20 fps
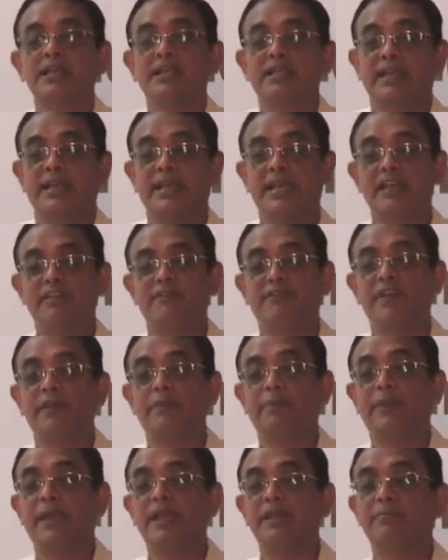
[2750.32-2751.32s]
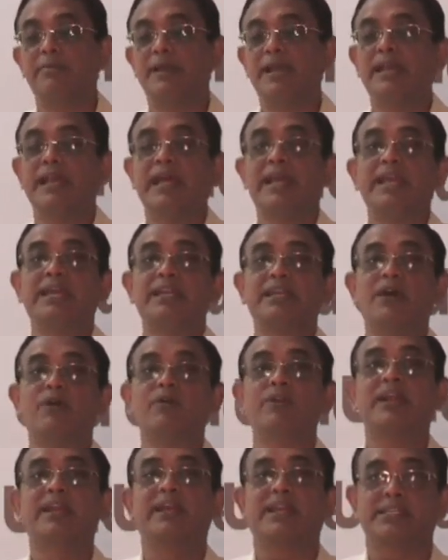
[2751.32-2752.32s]
Relief in pain by lying
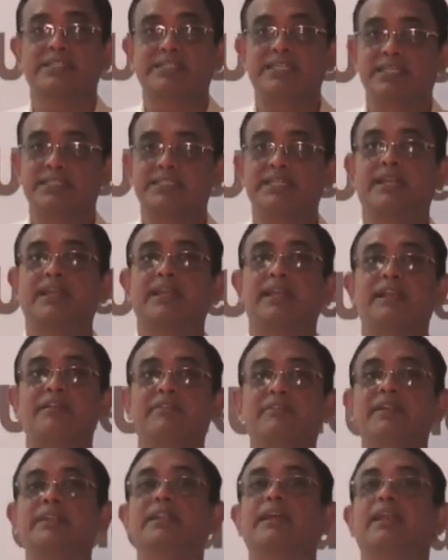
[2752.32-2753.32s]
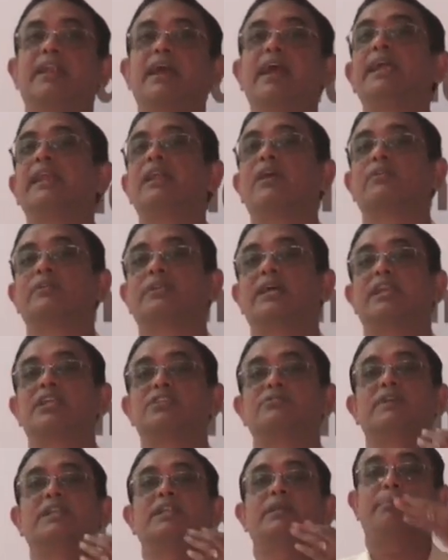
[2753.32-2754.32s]
down and resting. Generally, when they lie down, that
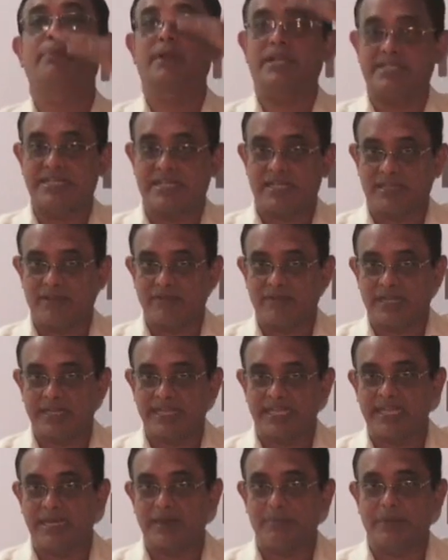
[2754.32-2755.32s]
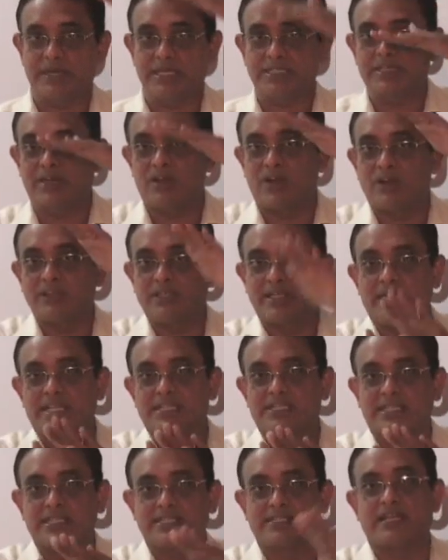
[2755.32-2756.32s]
is when the pressure, the vertical pressure on the
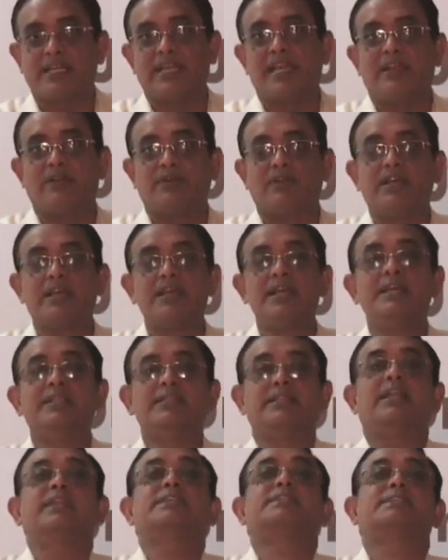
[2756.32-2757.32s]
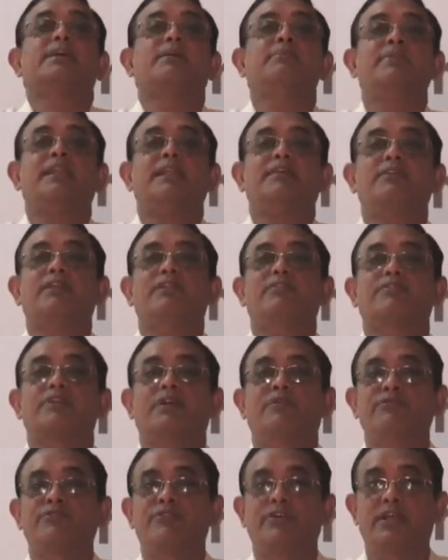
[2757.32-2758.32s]
disc is relieved, there is some level of
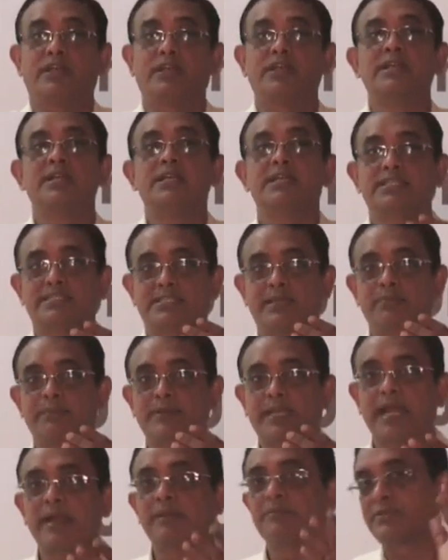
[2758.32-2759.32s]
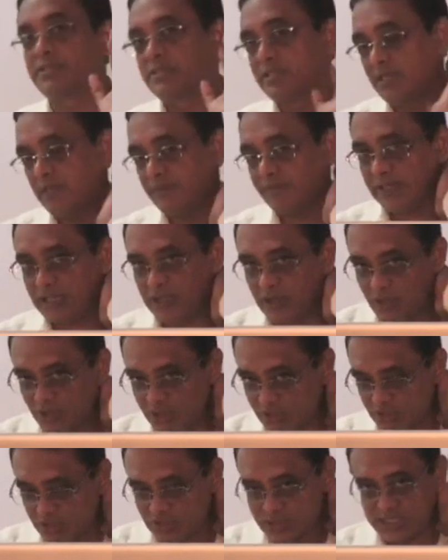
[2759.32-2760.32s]
comfort. Sometimes, if the
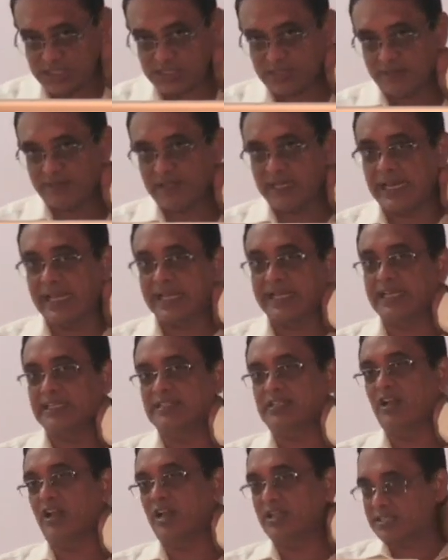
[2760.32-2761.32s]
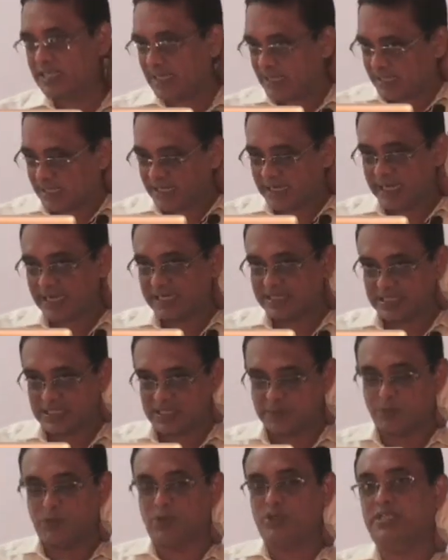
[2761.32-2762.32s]
lordosis of the neck is lost and the neck,
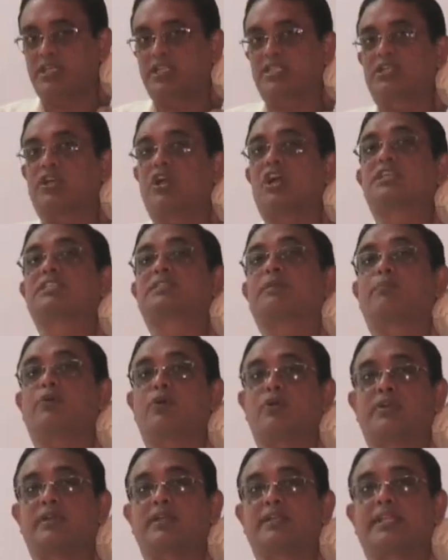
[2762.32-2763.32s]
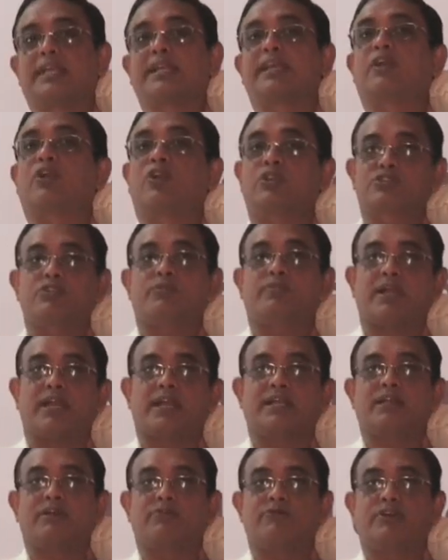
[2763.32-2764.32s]
this portion is not supported, they can also be
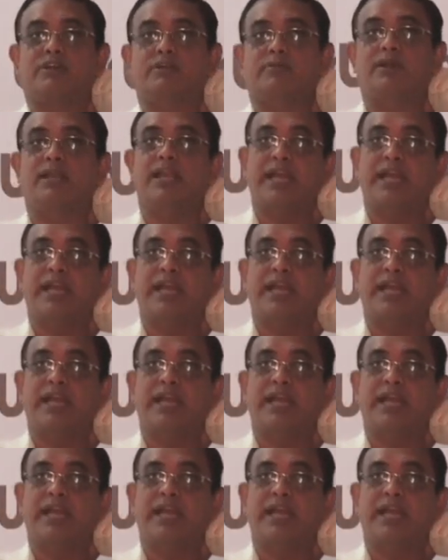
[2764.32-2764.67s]
uncomfortable